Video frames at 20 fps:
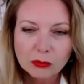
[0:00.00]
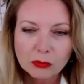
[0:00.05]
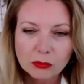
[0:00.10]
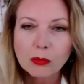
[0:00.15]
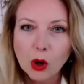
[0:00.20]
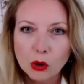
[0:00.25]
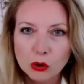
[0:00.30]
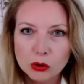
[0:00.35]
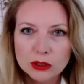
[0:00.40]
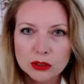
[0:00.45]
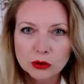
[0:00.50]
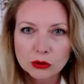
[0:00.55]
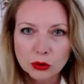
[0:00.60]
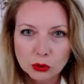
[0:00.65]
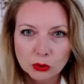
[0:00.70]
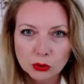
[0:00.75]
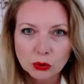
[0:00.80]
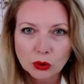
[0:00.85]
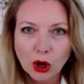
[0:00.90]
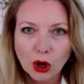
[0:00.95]
Mostly
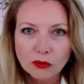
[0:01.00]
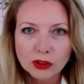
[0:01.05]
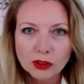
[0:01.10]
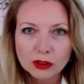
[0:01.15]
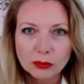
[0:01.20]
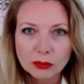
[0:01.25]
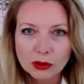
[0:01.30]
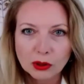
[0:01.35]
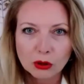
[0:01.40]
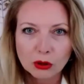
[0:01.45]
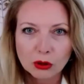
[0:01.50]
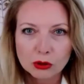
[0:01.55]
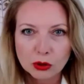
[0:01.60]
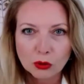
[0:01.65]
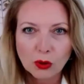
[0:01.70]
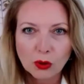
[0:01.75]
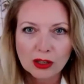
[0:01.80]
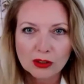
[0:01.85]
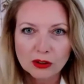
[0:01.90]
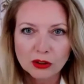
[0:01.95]
due to COVID, but
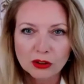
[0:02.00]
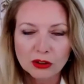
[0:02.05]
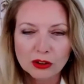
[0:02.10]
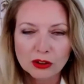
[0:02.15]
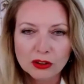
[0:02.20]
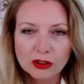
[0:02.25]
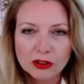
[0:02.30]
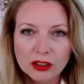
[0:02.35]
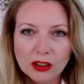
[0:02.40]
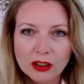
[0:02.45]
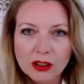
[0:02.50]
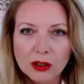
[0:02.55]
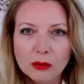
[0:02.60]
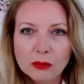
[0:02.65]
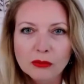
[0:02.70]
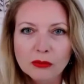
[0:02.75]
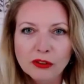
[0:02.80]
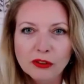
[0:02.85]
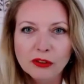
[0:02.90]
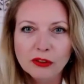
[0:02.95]
also other
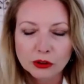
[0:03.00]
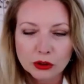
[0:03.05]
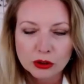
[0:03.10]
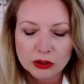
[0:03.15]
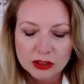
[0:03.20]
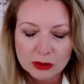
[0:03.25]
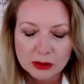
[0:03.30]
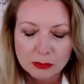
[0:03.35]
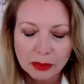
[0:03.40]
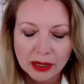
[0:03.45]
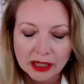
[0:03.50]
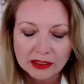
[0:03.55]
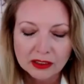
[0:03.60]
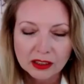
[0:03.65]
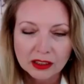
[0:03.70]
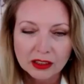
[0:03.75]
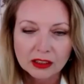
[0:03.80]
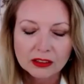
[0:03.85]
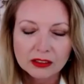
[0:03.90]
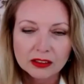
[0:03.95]
factors
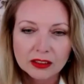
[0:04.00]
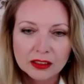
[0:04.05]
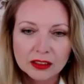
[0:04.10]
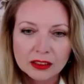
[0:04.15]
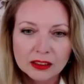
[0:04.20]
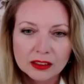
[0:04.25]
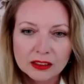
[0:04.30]
impacting it.